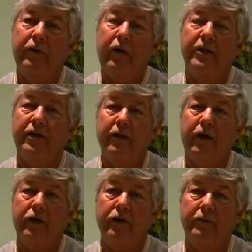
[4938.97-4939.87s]
I
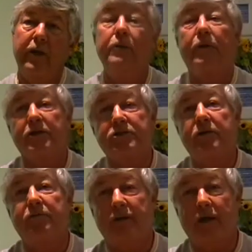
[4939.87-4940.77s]
could. Anyway, I
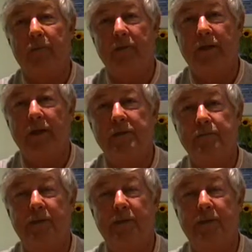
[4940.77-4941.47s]
stopped for a couple of years,